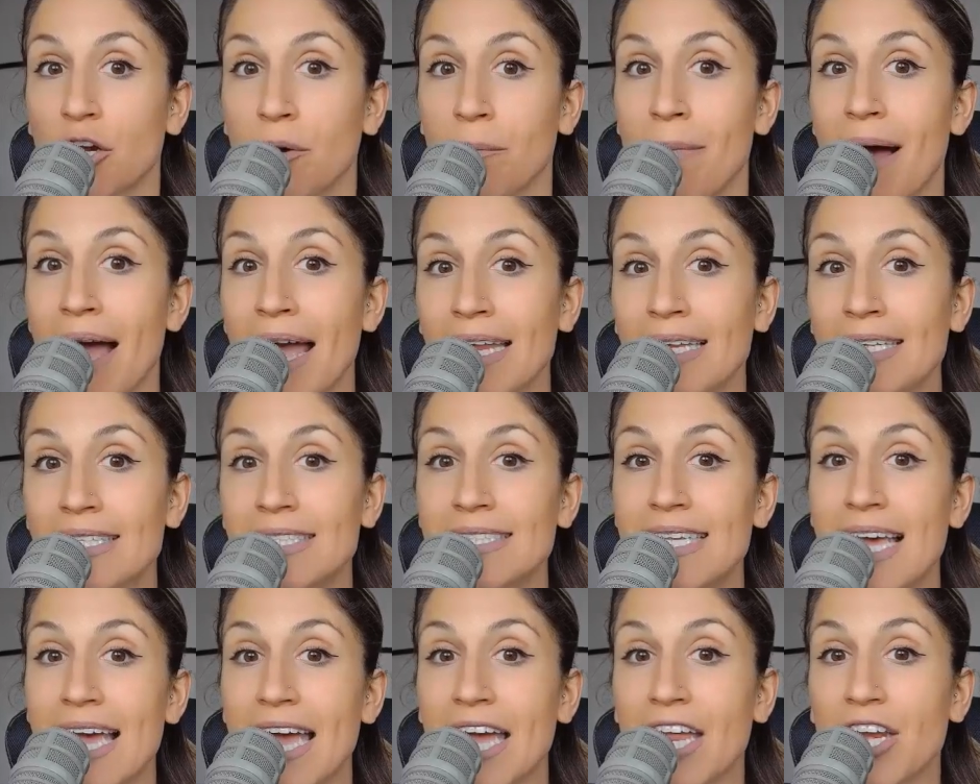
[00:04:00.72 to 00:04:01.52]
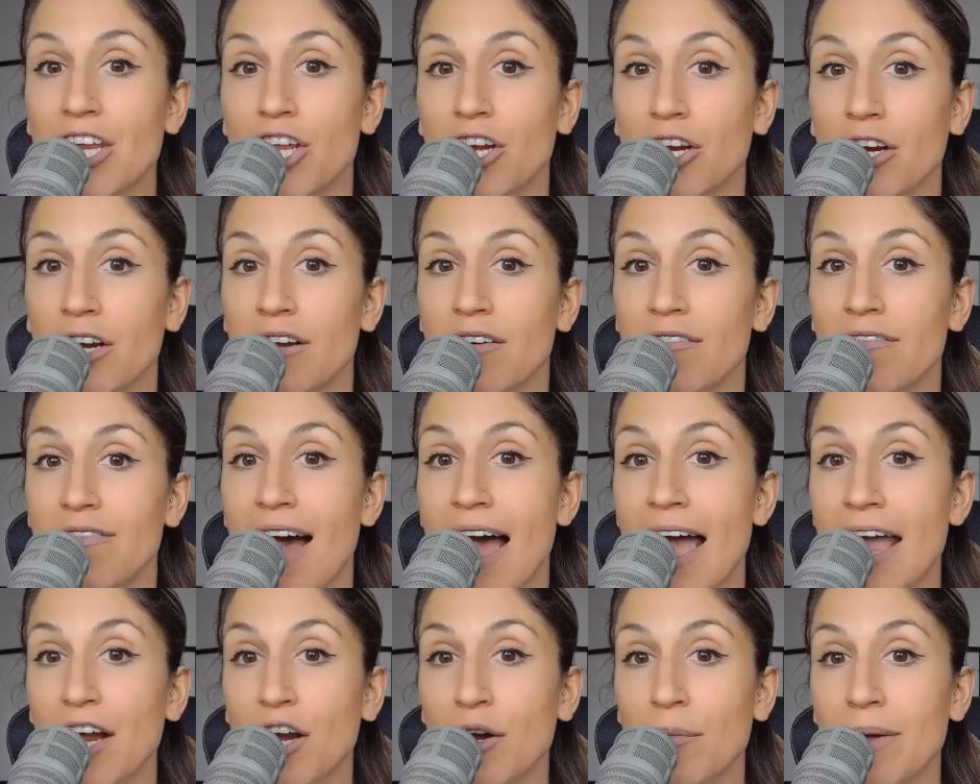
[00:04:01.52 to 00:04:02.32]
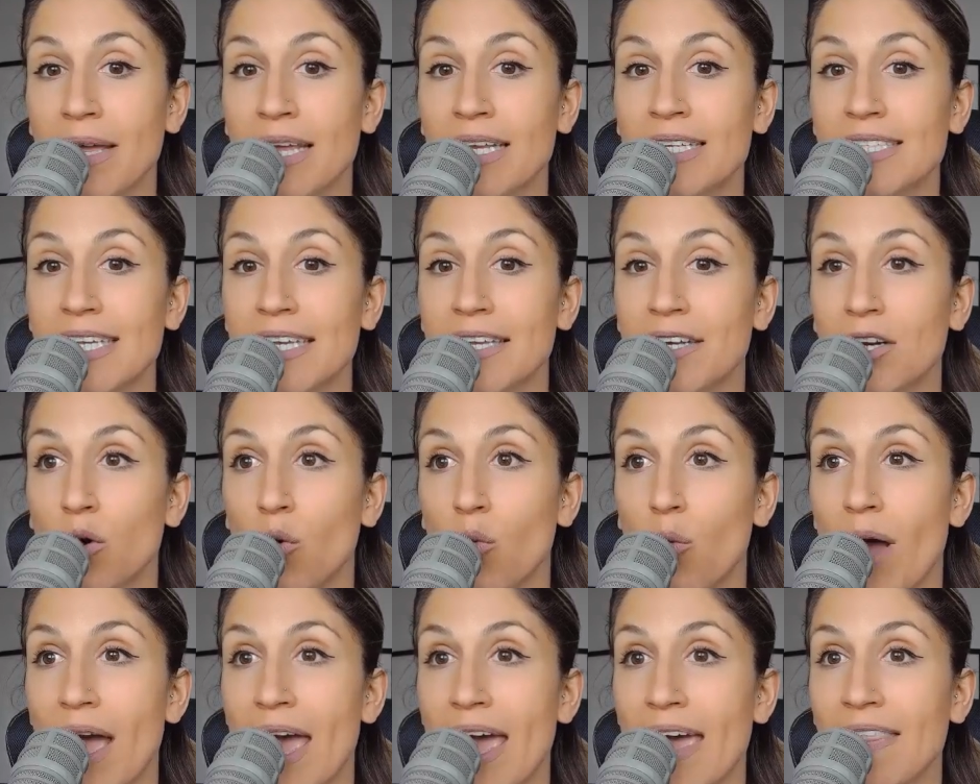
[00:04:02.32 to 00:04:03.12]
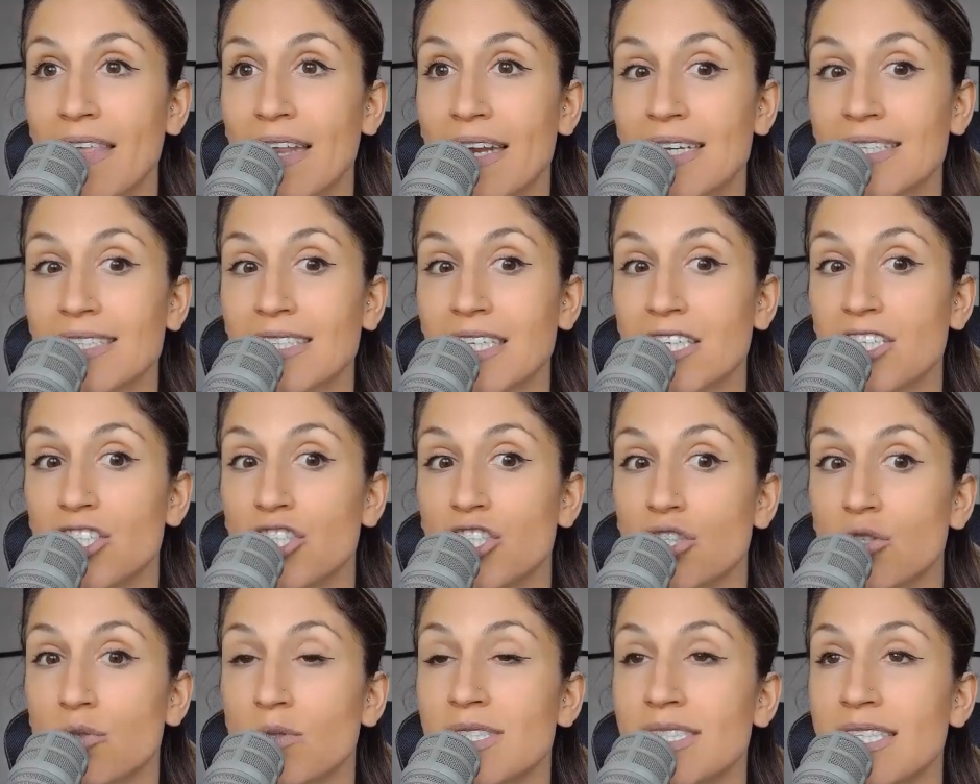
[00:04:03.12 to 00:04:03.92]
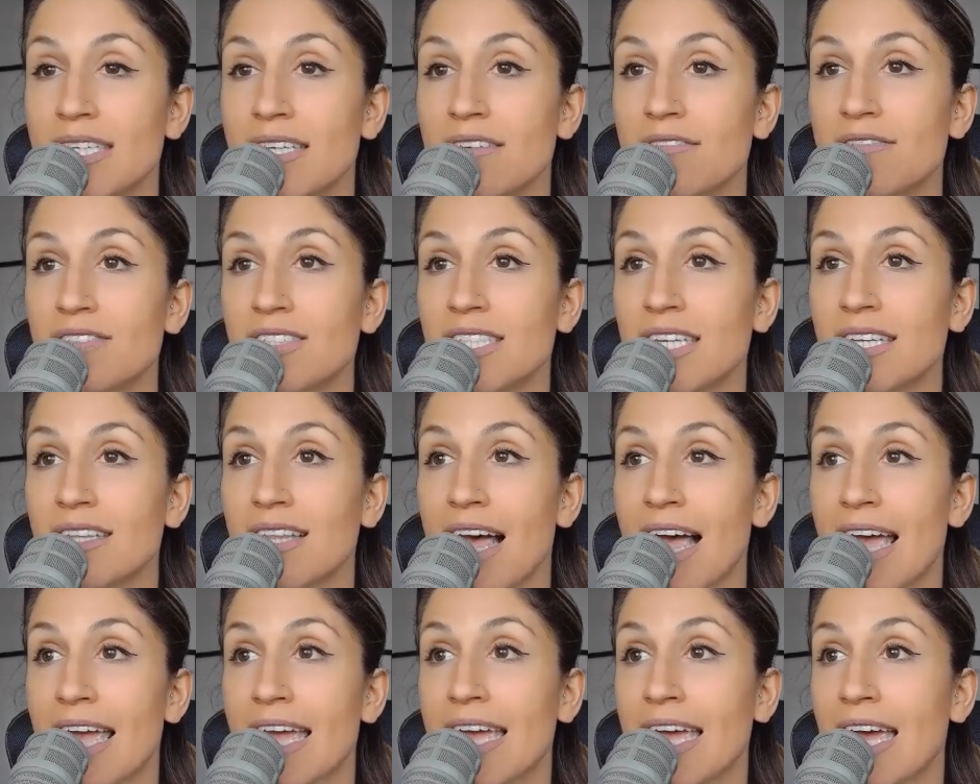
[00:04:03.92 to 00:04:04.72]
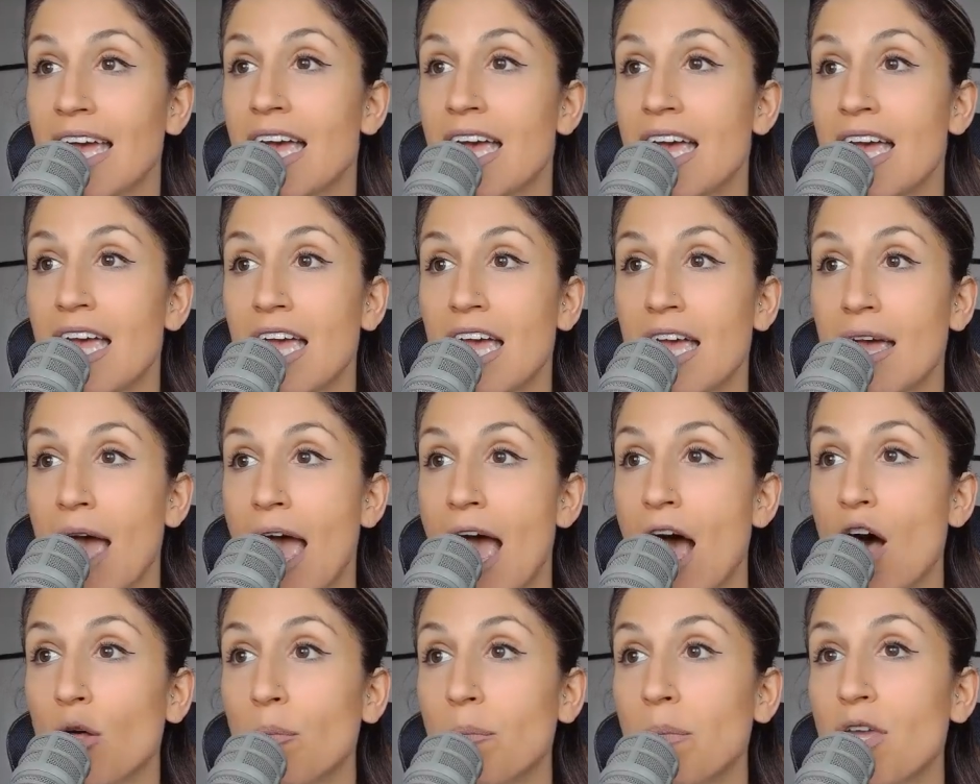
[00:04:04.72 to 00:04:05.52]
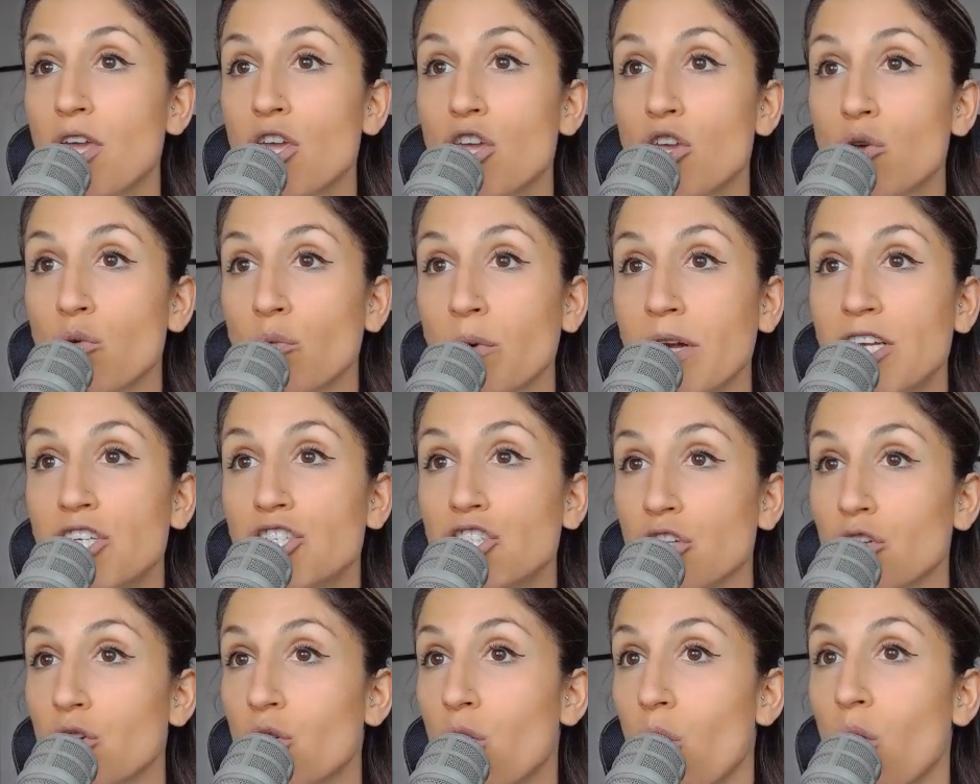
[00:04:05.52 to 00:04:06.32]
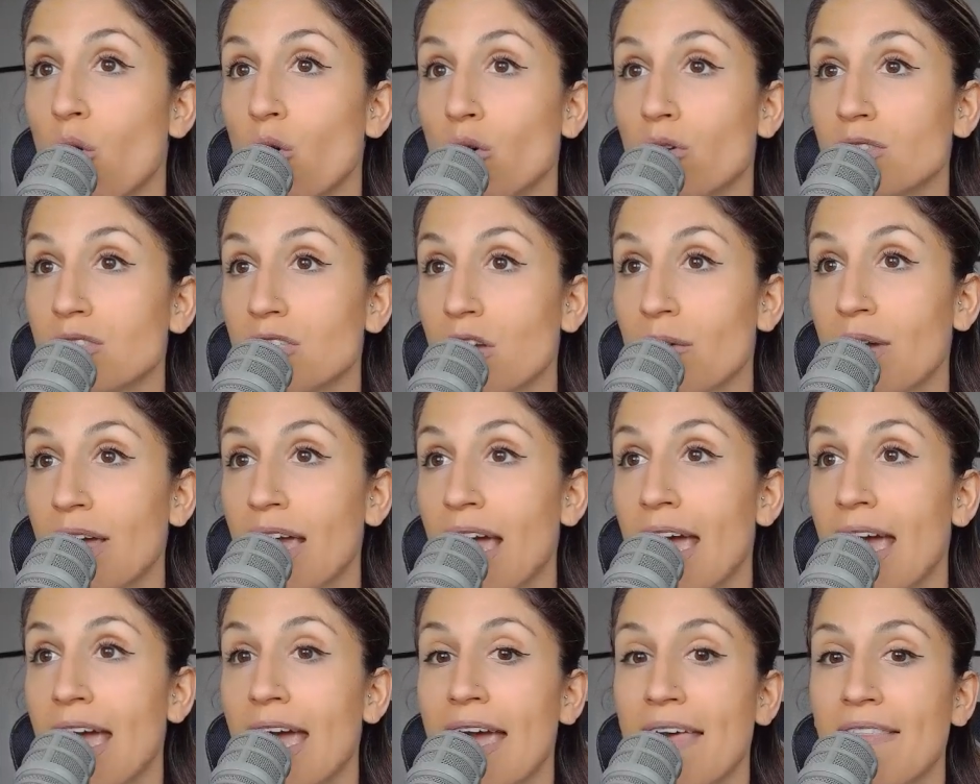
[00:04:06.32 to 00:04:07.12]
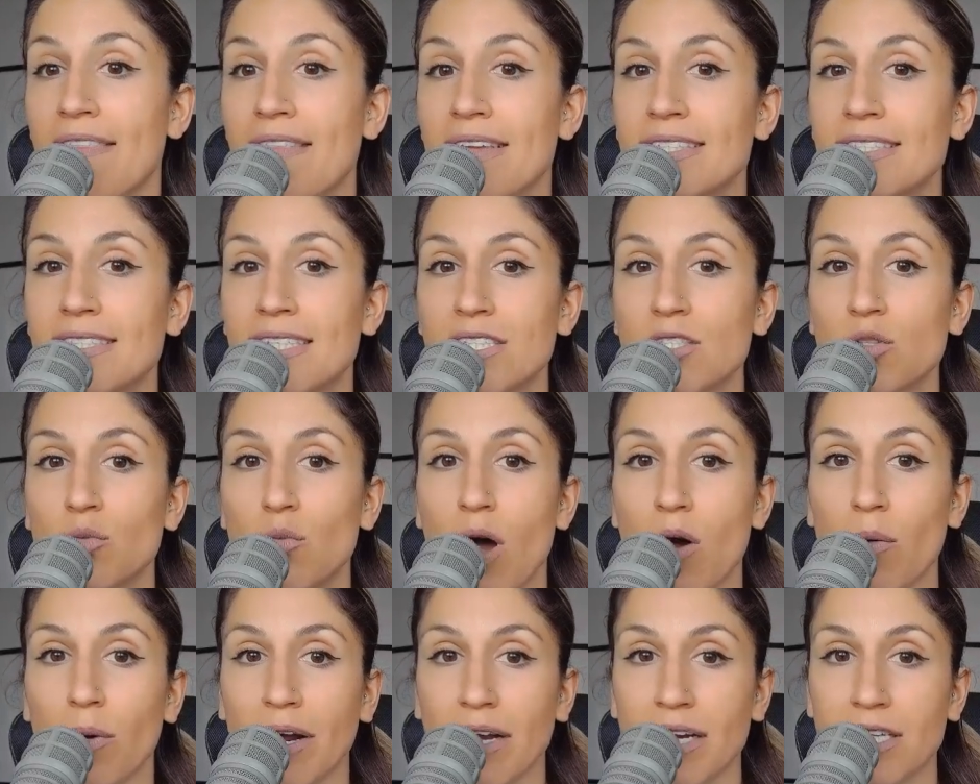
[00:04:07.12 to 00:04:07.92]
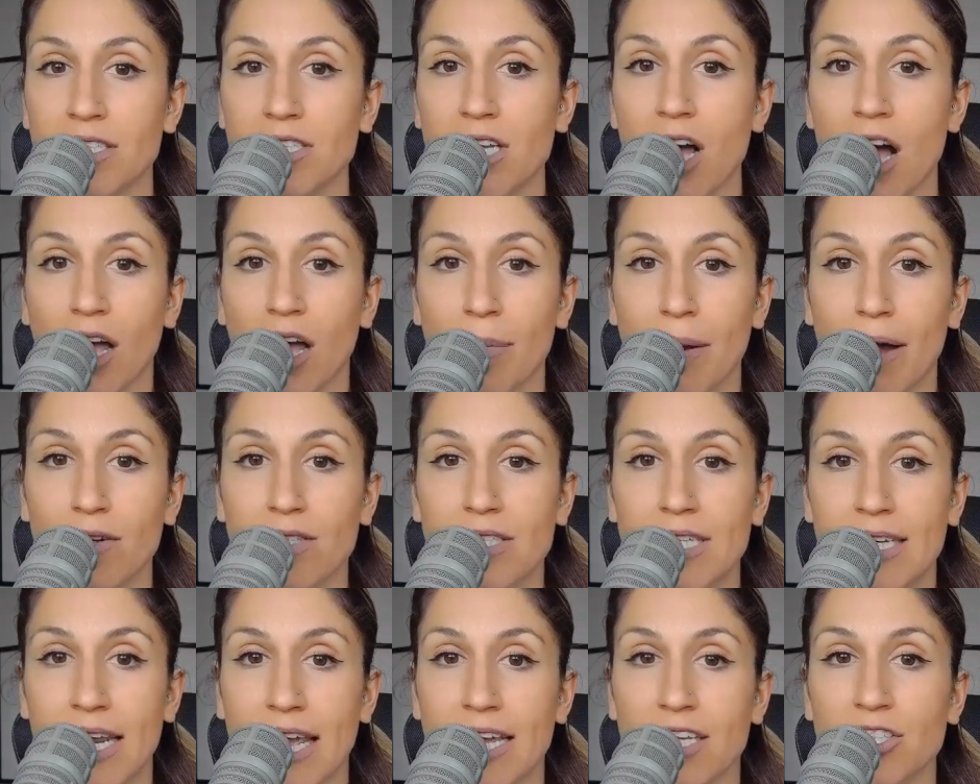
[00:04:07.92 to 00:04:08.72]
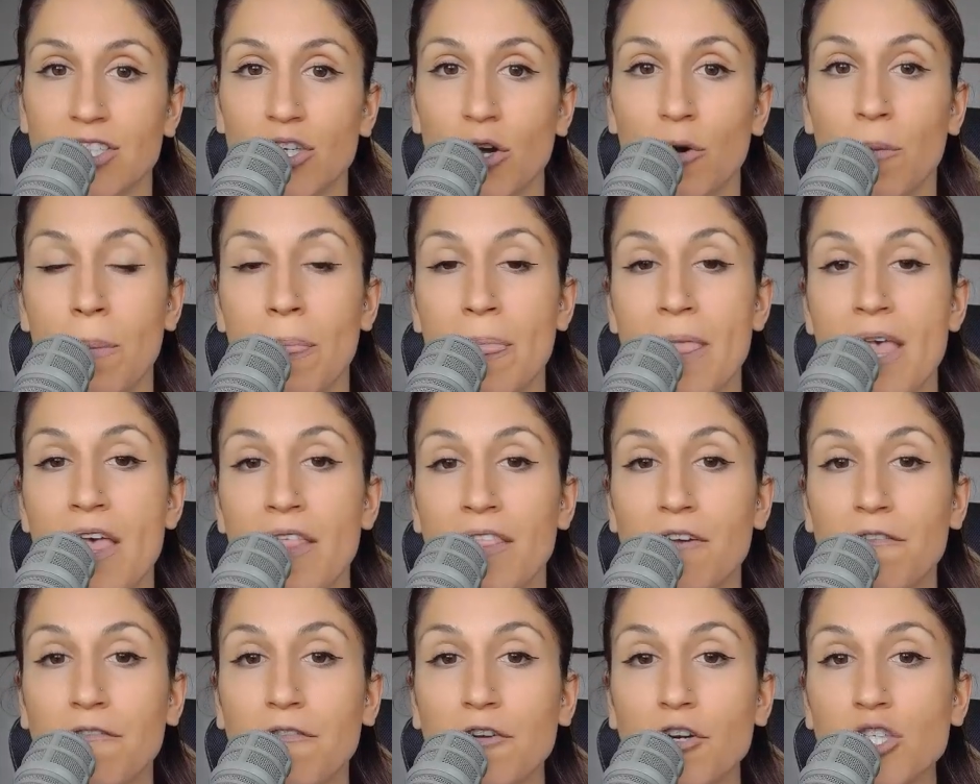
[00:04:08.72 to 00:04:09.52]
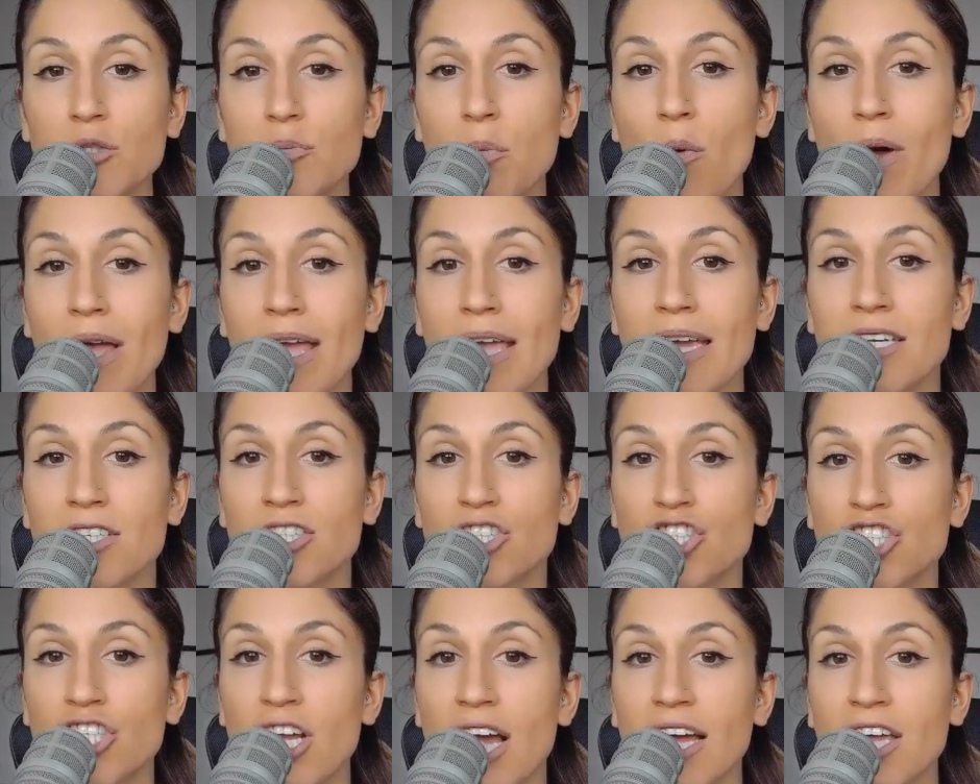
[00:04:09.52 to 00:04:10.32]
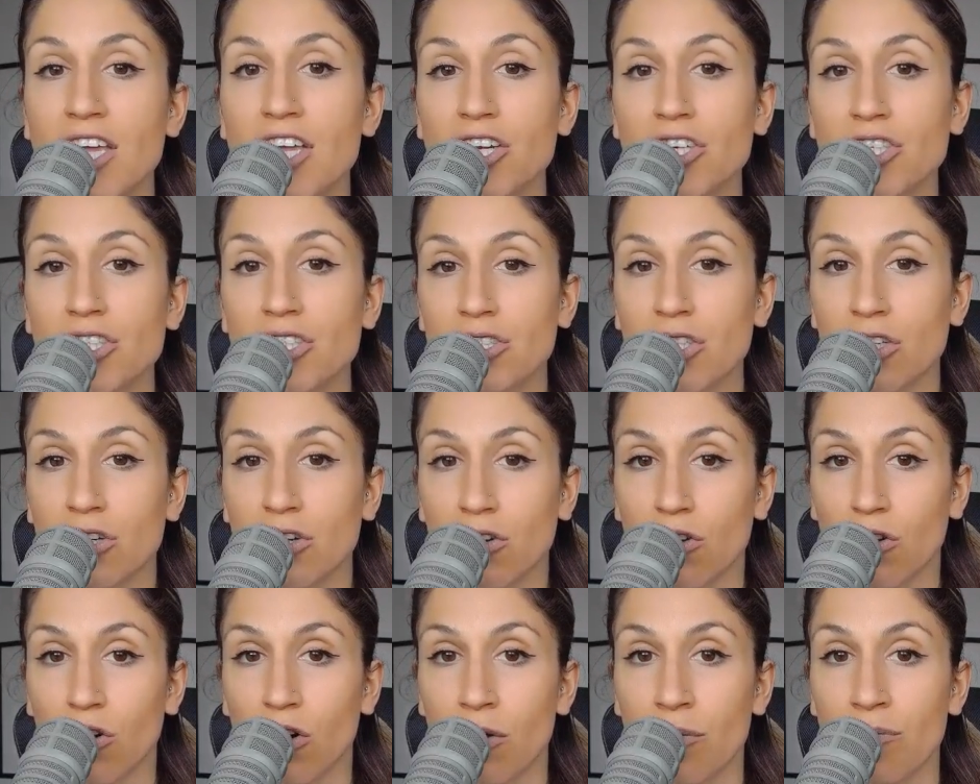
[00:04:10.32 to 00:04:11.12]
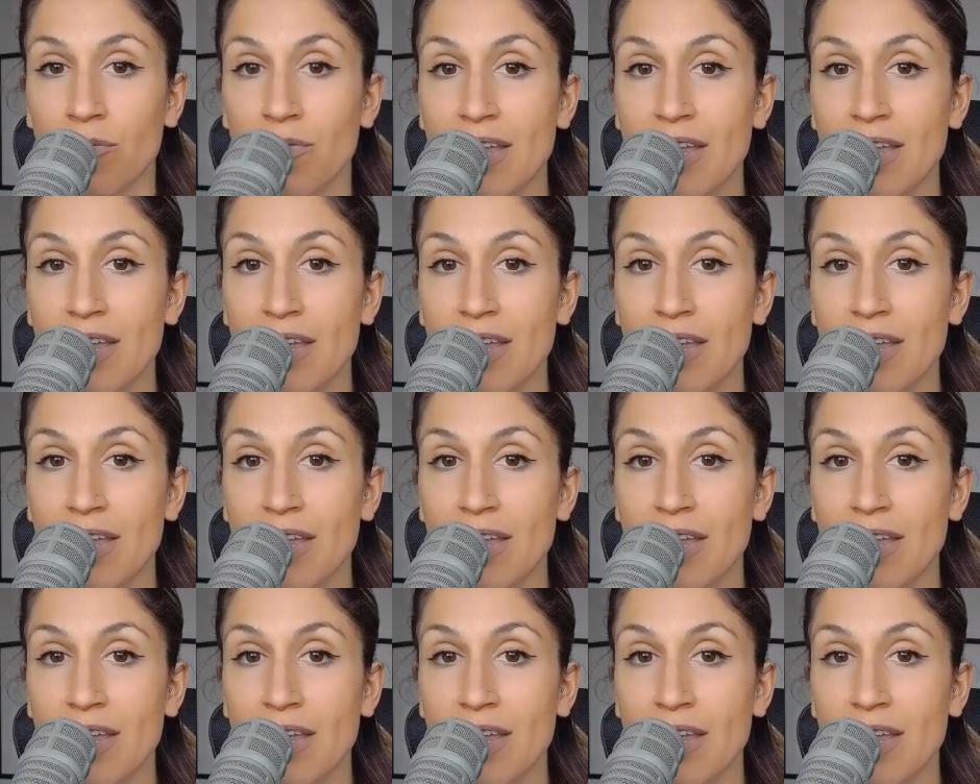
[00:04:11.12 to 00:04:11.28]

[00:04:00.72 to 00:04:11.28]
mindset and your environment in a way that is conducive to helping you reach your goals, okay? And this is what we're going to talk about today. So the first point is check your circle.